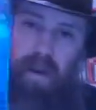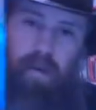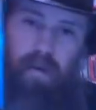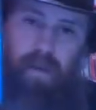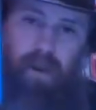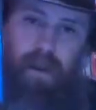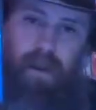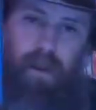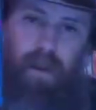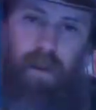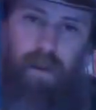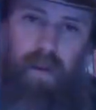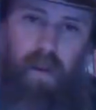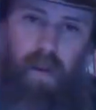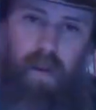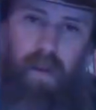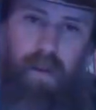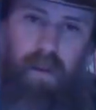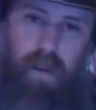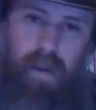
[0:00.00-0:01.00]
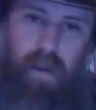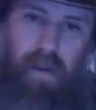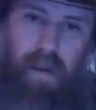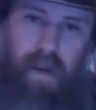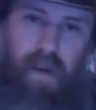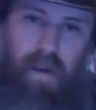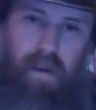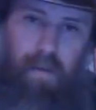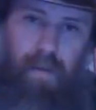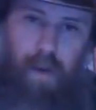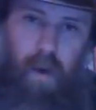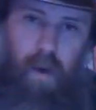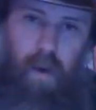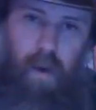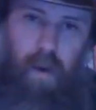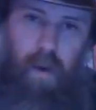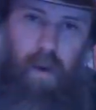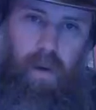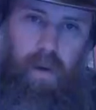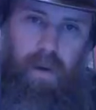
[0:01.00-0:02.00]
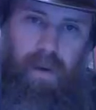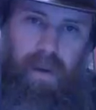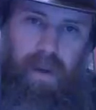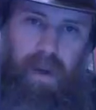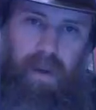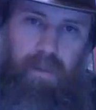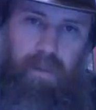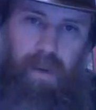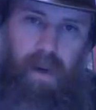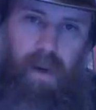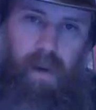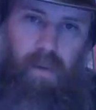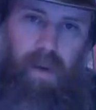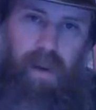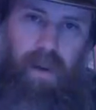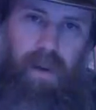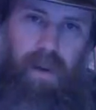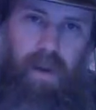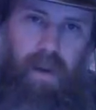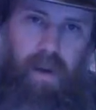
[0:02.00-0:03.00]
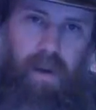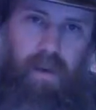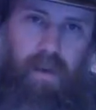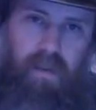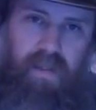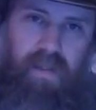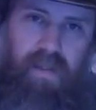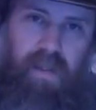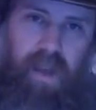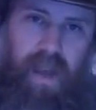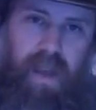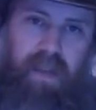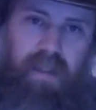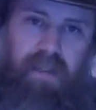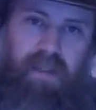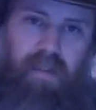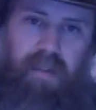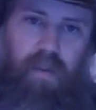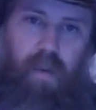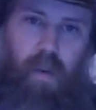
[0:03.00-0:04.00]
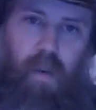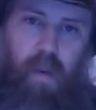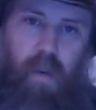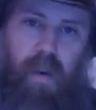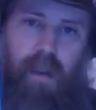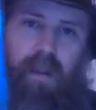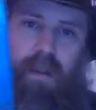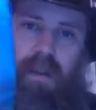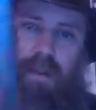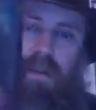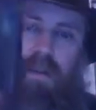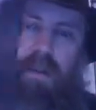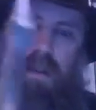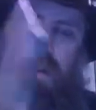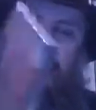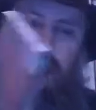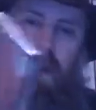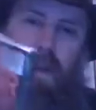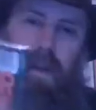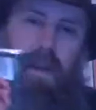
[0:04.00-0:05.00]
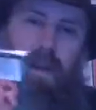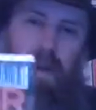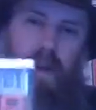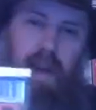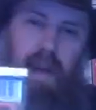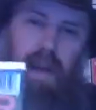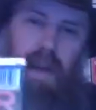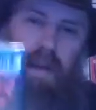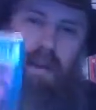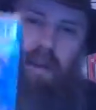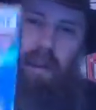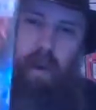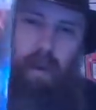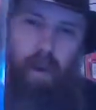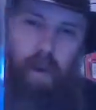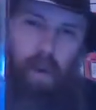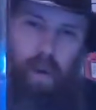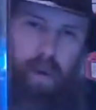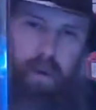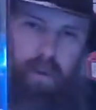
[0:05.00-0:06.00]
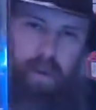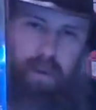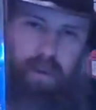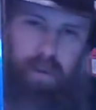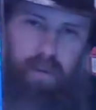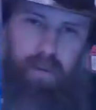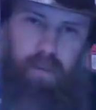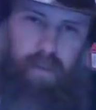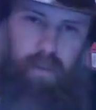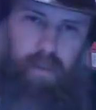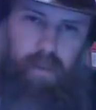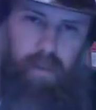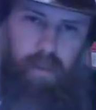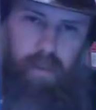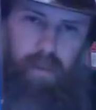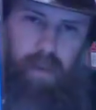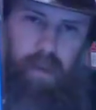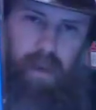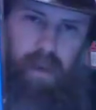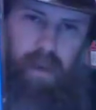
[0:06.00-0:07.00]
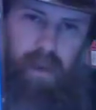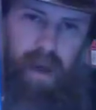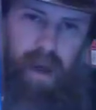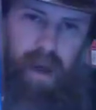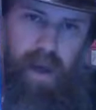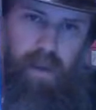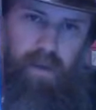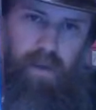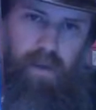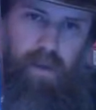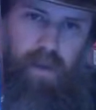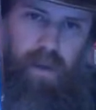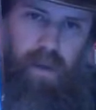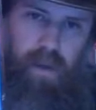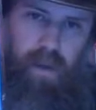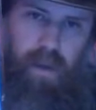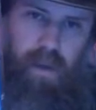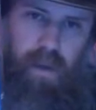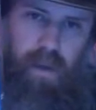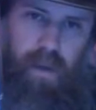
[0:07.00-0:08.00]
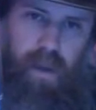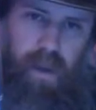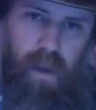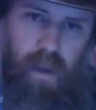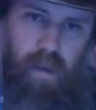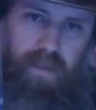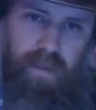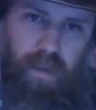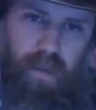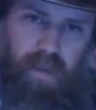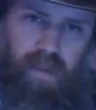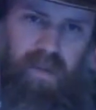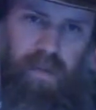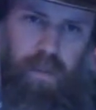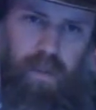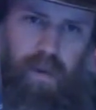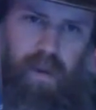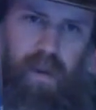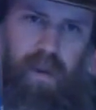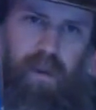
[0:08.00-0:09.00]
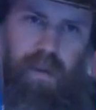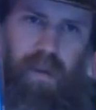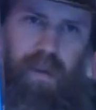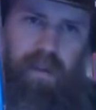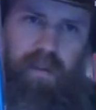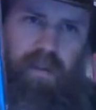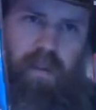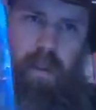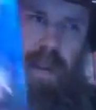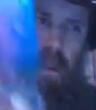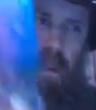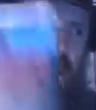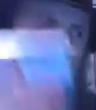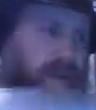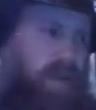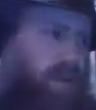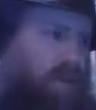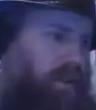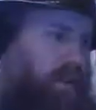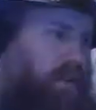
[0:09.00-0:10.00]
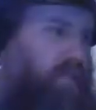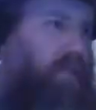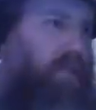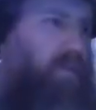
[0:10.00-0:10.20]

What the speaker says: flick called A Night of Horror, Nightmare Radio. It's 8 stories, uncorked, put it out. Also heard some pretty good things about this,